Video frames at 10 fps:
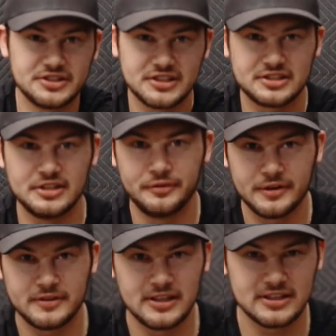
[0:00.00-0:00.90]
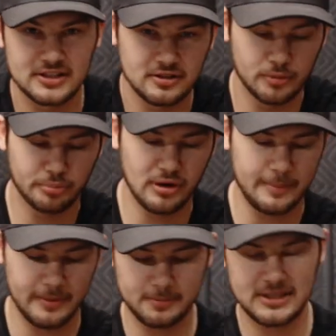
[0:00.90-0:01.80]
1615 as a little
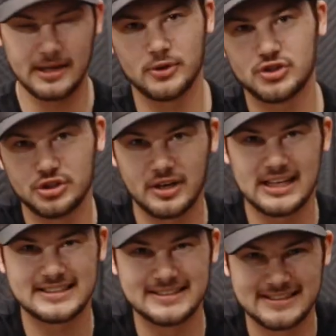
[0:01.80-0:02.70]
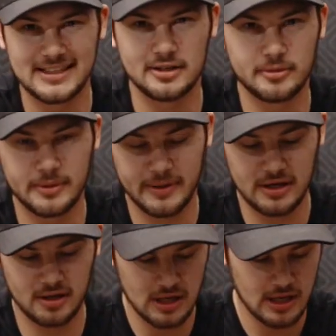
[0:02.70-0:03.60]
prop up table so you guys can see it a little bit
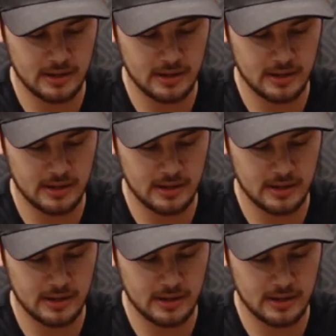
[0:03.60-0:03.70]
better.